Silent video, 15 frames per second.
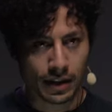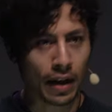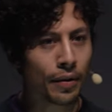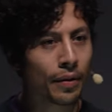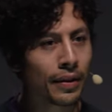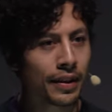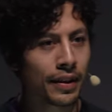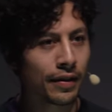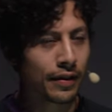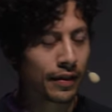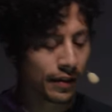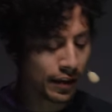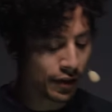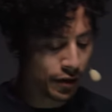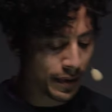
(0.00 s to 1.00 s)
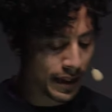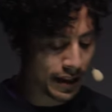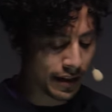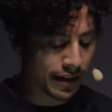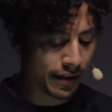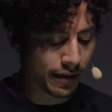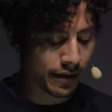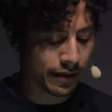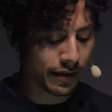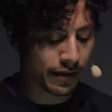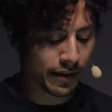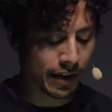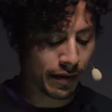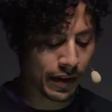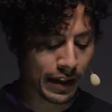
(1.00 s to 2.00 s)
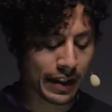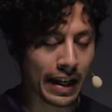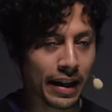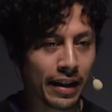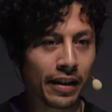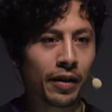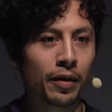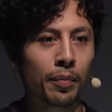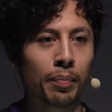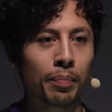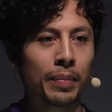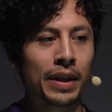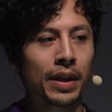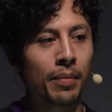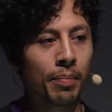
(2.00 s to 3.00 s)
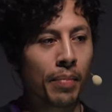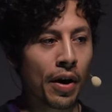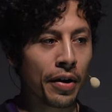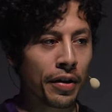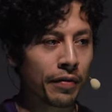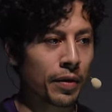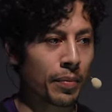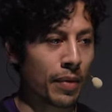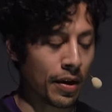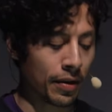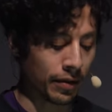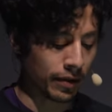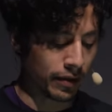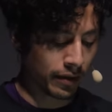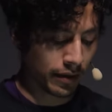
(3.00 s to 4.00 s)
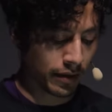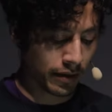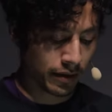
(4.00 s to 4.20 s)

Not only does the situatedness of the data become part of the model,